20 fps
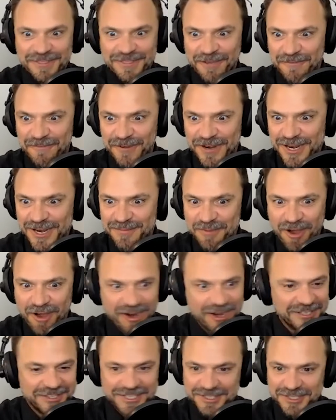affiliate
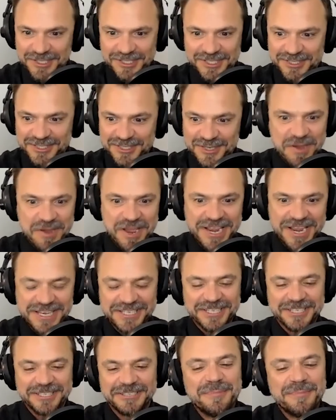marketing, this is
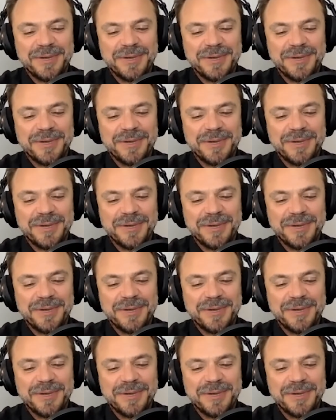amazing.